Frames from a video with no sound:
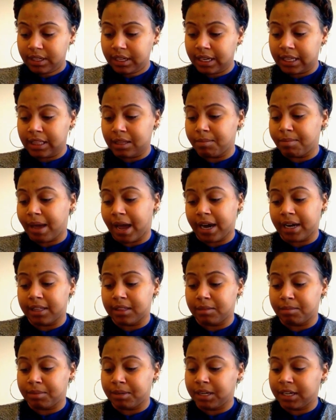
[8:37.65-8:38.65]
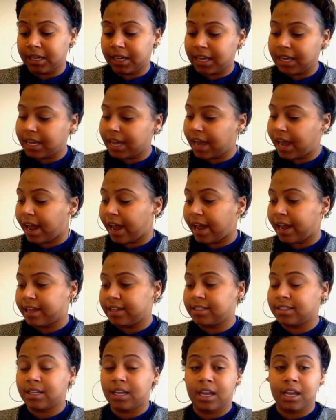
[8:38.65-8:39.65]
In the back of the book, he
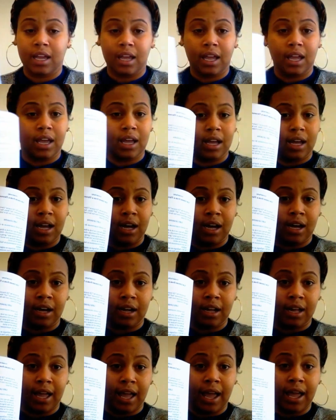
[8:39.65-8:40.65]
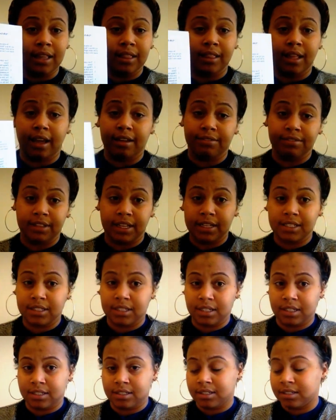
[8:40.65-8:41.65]
has 8 life
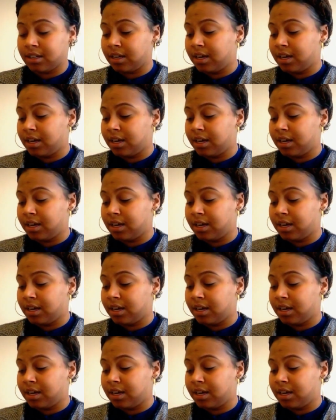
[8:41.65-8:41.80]
lessons